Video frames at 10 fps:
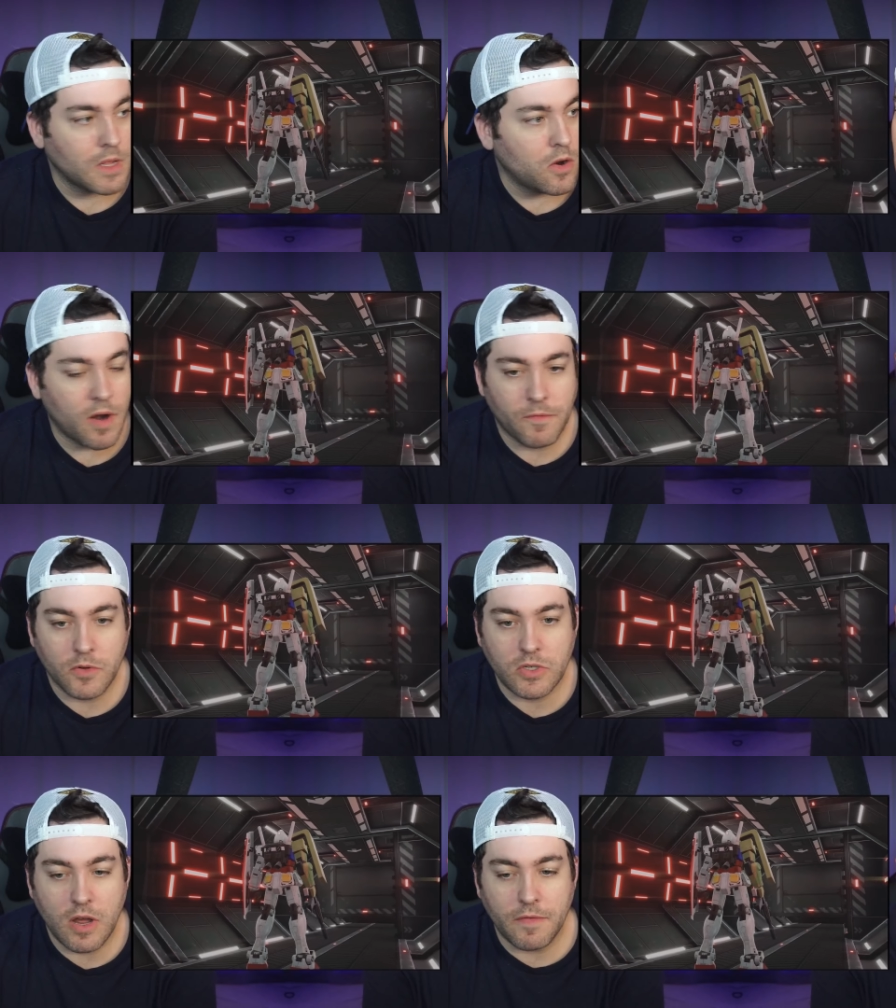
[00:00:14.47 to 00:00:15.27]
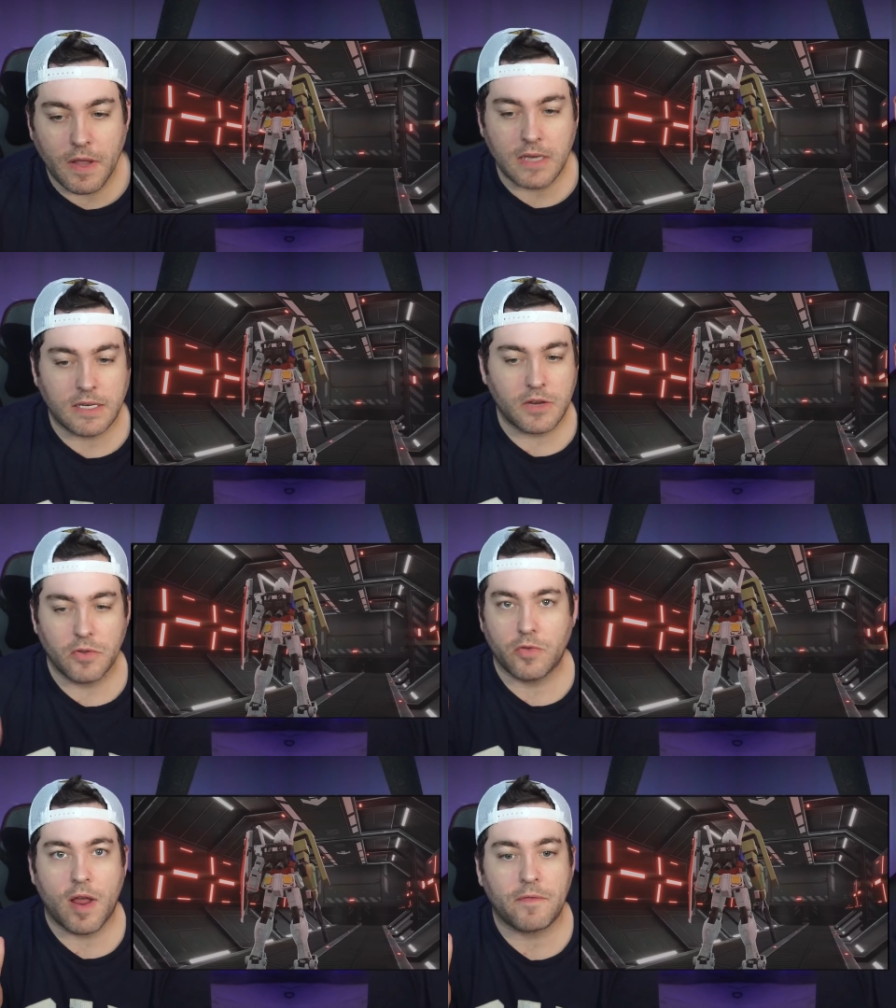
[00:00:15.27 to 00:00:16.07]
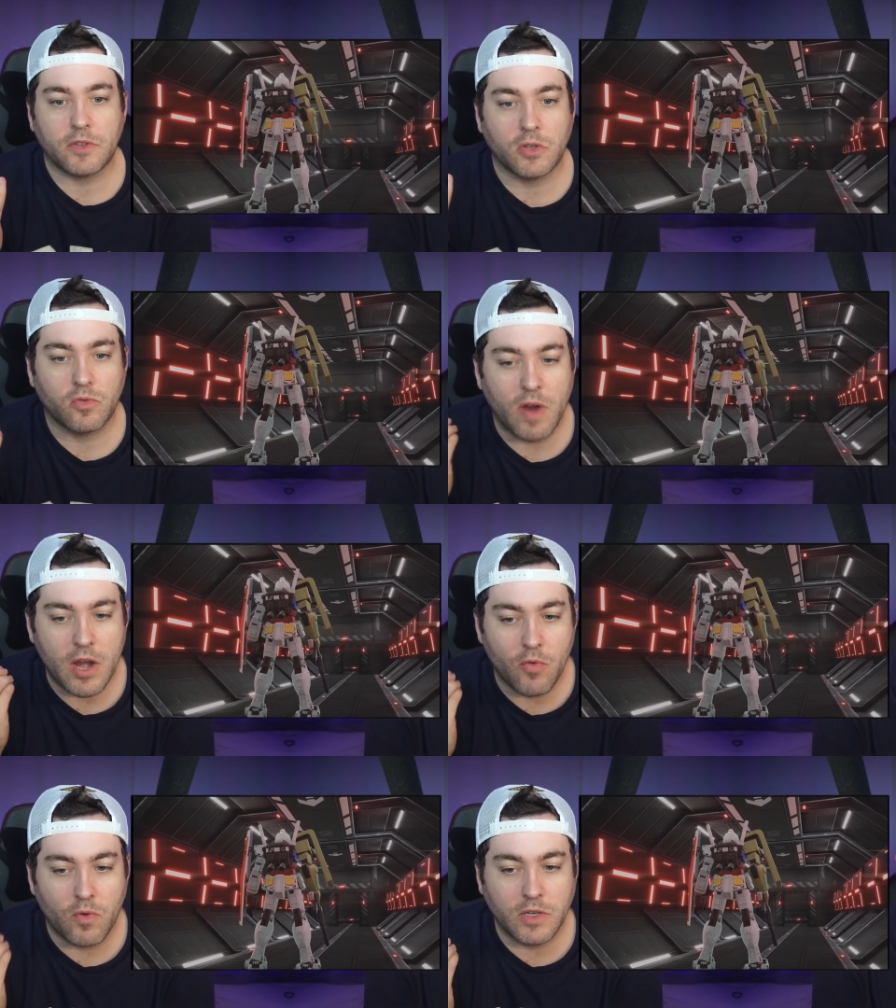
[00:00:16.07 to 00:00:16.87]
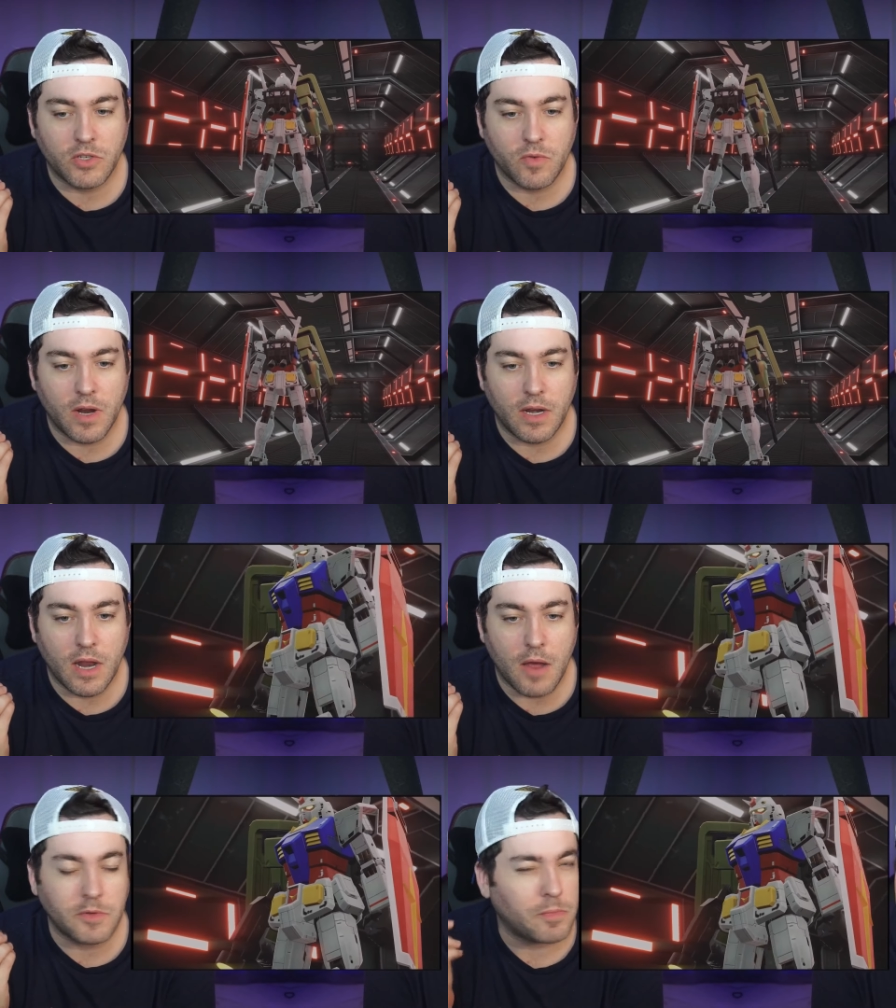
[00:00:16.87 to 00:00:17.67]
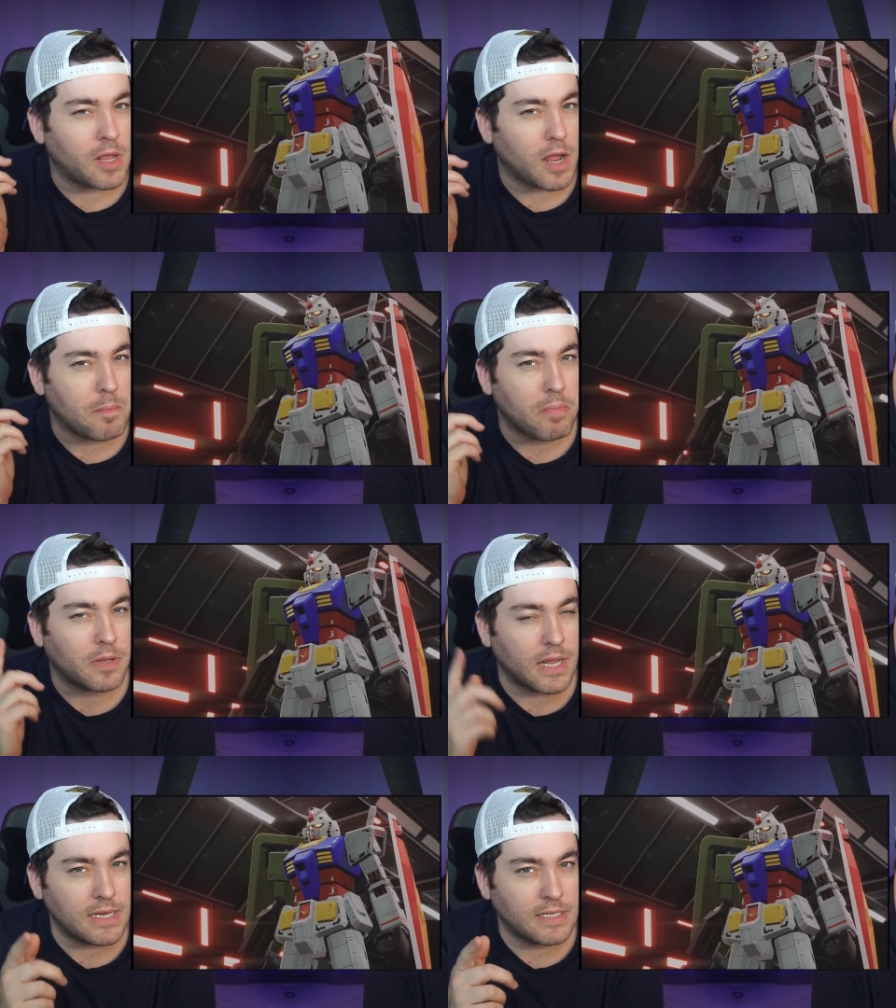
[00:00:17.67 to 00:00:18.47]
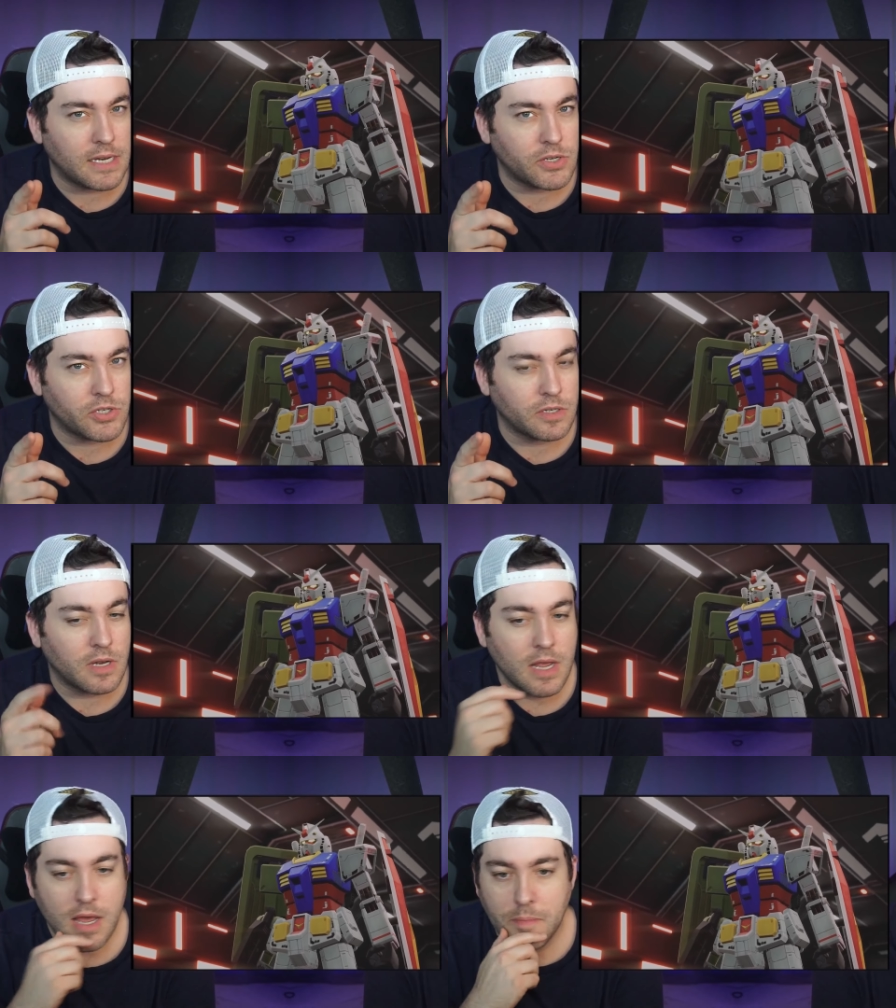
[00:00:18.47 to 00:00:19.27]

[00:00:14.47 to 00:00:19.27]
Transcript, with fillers: All right, first off, I got to say, you know, the graphics look great. It runs great. I was playing on PlayStation.